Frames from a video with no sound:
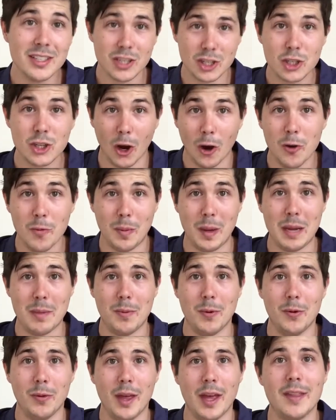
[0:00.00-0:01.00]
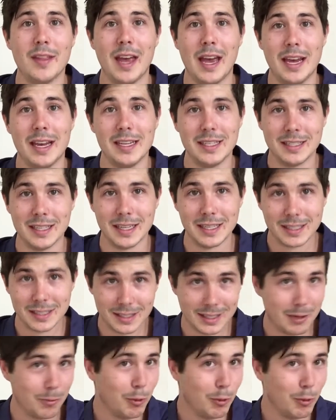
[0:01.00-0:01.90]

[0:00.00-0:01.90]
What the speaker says: to show people that they exist.